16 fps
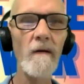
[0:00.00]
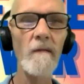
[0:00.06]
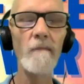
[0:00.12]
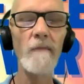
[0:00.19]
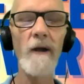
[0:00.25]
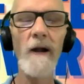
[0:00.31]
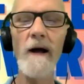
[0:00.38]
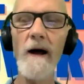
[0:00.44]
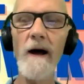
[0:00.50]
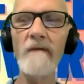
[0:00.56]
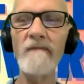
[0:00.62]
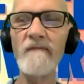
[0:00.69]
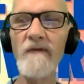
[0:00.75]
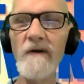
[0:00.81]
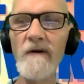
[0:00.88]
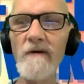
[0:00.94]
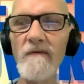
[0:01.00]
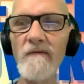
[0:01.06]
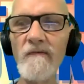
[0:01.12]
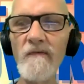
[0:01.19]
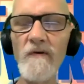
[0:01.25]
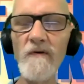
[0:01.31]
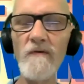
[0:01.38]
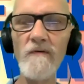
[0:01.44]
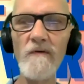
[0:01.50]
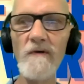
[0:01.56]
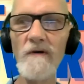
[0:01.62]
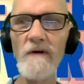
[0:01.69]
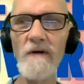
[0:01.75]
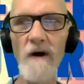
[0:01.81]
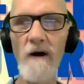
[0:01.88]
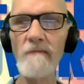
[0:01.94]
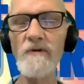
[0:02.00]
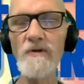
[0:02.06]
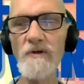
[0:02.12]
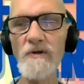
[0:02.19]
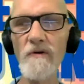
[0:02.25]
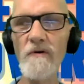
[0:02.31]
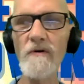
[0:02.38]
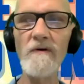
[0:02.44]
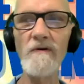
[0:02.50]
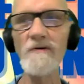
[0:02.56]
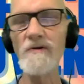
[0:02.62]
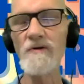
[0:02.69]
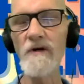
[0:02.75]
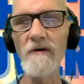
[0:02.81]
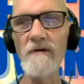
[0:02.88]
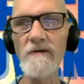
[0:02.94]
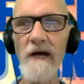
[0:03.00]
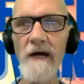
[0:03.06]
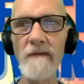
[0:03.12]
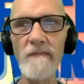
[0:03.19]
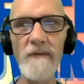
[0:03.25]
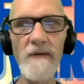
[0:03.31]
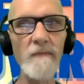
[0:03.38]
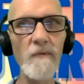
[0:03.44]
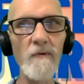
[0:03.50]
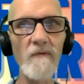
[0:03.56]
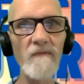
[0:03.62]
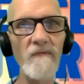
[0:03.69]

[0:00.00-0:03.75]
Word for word: But I figure if you know, I'm sure you trigger 10 people.